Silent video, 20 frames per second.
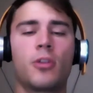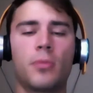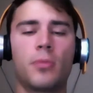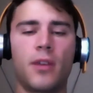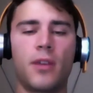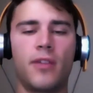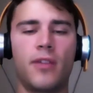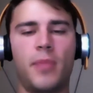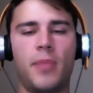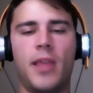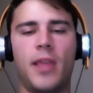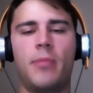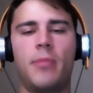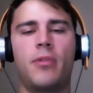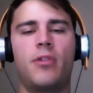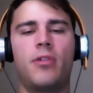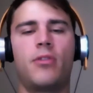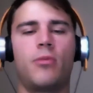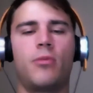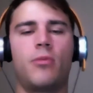of
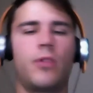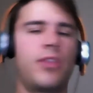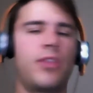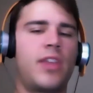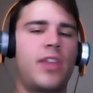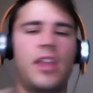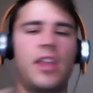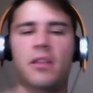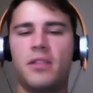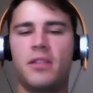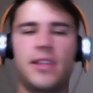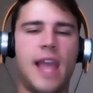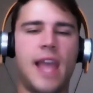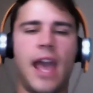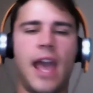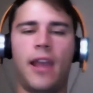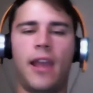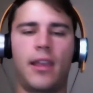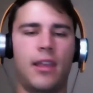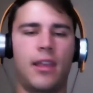people within
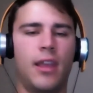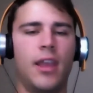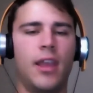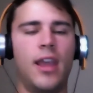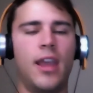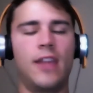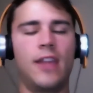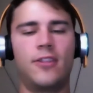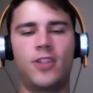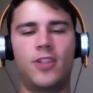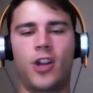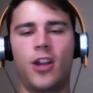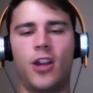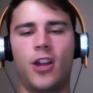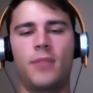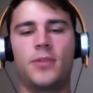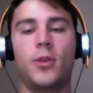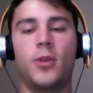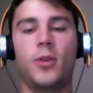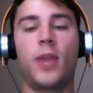tech and
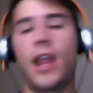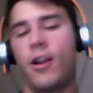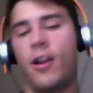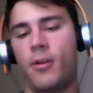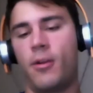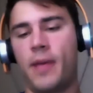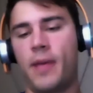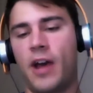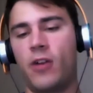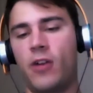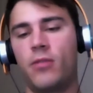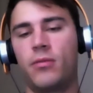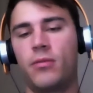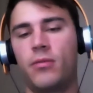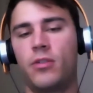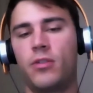startups who care about new